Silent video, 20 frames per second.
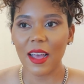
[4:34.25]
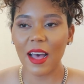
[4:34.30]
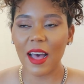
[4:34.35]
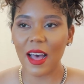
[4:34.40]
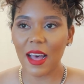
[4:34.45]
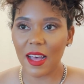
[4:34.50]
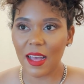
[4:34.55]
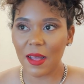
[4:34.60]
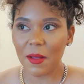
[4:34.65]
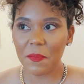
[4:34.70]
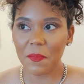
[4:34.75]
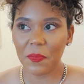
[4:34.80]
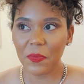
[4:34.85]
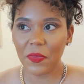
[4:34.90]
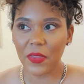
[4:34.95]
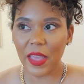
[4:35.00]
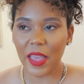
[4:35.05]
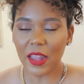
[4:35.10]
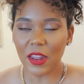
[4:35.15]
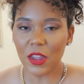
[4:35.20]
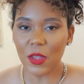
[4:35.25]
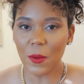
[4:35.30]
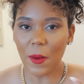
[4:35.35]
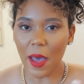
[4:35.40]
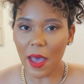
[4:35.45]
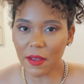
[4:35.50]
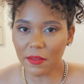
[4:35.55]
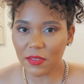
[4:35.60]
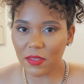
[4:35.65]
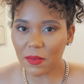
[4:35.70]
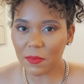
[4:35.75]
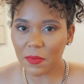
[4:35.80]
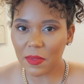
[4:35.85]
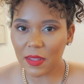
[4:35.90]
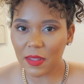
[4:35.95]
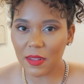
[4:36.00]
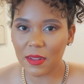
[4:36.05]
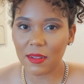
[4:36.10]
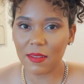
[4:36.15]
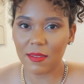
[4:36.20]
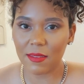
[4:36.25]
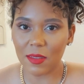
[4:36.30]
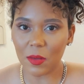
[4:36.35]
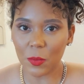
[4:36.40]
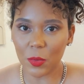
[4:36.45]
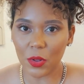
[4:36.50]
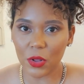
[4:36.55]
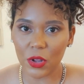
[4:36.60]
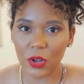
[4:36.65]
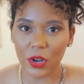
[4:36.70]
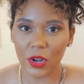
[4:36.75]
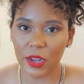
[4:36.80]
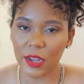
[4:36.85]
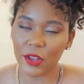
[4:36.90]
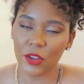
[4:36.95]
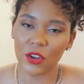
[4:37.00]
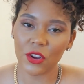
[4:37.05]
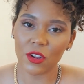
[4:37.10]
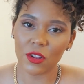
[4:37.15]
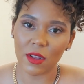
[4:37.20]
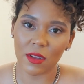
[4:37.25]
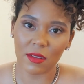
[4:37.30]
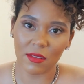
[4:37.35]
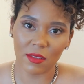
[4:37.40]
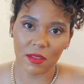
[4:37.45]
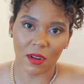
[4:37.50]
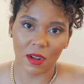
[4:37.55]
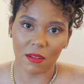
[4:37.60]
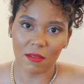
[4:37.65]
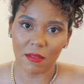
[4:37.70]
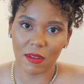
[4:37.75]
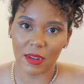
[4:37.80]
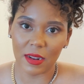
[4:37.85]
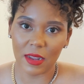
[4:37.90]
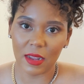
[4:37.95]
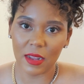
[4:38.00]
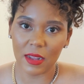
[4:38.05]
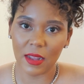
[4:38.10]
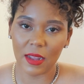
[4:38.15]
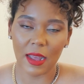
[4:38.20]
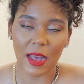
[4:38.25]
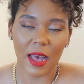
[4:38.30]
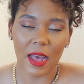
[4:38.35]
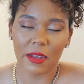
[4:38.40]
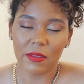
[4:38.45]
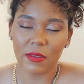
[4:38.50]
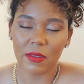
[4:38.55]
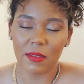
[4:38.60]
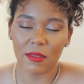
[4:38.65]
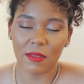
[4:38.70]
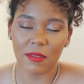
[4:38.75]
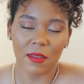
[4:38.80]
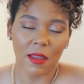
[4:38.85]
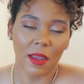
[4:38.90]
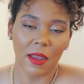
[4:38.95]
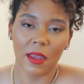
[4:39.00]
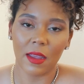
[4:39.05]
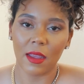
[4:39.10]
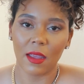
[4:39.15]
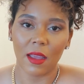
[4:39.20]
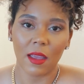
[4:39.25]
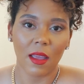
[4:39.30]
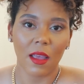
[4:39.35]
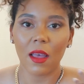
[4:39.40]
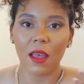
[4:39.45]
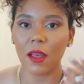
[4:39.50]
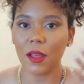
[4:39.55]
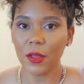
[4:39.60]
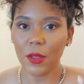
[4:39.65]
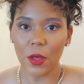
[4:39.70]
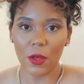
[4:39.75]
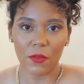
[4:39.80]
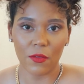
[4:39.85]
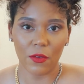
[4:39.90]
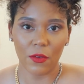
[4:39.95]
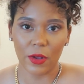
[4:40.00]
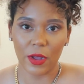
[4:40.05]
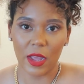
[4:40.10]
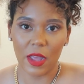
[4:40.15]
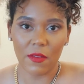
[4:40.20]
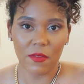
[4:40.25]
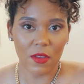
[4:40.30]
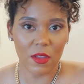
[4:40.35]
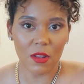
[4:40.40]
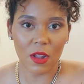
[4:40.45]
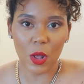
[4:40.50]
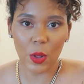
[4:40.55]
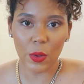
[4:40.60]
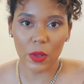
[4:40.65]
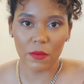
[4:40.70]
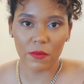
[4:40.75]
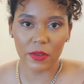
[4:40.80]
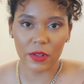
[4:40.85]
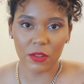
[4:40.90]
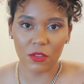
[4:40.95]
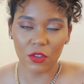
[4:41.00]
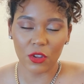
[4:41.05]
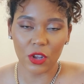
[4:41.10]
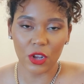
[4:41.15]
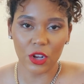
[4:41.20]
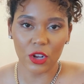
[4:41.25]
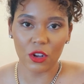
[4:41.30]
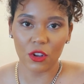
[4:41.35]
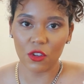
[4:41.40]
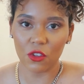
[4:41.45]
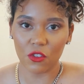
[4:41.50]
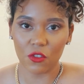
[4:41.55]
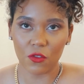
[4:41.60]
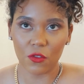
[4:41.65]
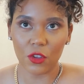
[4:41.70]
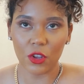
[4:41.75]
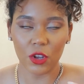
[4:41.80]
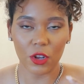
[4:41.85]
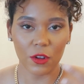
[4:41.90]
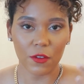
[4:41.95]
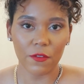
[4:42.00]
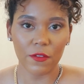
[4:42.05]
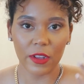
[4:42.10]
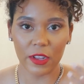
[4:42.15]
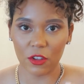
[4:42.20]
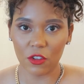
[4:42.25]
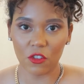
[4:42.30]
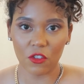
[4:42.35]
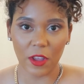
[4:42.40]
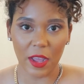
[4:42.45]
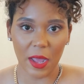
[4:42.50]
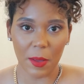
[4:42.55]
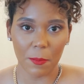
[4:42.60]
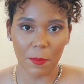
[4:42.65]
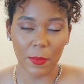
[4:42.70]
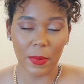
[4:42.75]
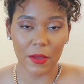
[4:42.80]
um, and you have something that's similar in your closet already, like I would say go for it if you know it fits your your face shape.